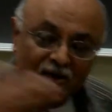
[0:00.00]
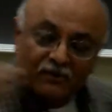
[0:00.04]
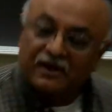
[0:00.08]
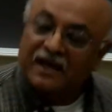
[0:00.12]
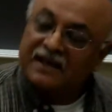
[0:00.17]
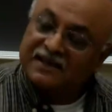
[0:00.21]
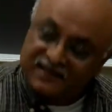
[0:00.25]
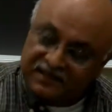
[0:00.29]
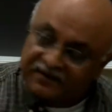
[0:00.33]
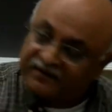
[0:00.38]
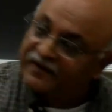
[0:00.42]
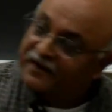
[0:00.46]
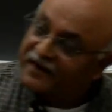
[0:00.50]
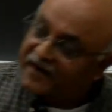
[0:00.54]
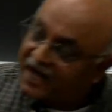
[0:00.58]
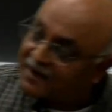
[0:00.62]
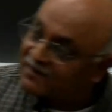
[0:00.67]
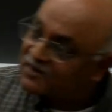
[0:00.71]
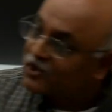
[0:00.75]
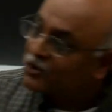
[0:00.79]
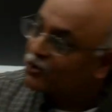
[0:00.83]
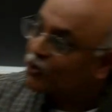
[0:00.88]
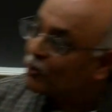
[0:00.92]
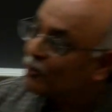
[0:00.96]
it has different
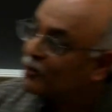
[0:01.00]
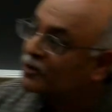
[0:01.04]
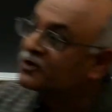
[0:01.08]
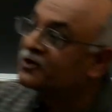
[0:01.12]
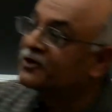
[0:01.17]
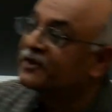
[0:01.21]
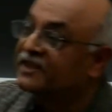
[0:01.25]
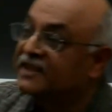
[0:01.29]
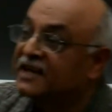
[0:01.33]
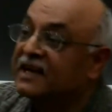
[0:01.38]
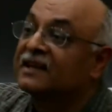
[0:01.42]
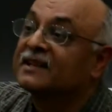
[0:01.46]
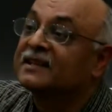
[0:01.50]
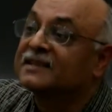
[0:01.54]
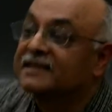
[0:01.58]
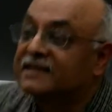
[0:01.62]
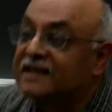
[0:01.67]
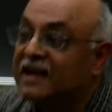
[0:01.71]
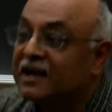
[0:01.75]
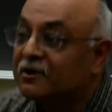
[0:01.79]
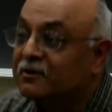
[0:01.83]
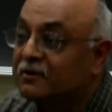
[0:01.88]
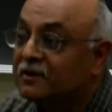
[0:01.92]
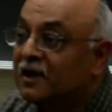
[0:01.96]
names called Oportunidades
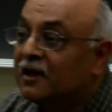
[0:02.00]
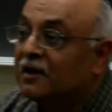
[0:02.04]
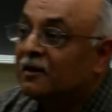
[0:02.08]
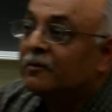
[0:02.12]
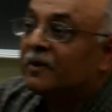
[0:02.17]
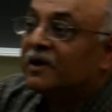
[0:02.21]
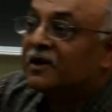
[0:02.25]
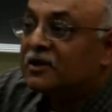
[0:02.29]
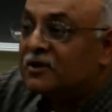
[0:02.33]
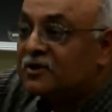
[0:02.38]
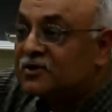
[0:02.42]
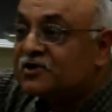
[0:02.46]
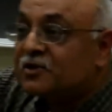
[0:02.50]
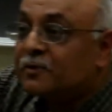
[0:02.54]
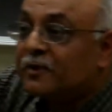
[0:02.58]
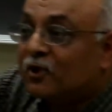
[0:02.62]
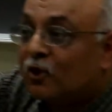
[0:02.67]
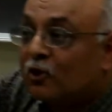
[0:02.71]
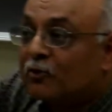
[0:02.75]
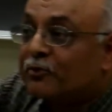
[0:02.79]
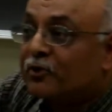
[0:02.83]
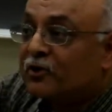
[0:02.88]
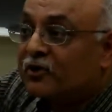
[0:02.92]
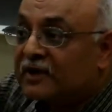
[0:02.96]
now, but it used to be
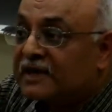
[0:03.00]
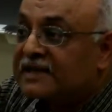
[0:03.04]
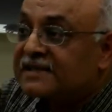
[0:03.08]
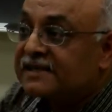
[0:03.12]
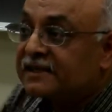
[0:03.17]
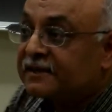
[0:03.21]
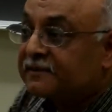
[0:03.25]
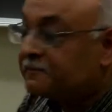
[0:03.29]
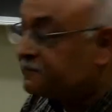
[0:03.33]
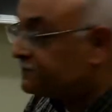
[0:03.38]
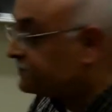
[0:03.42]
called Progresa.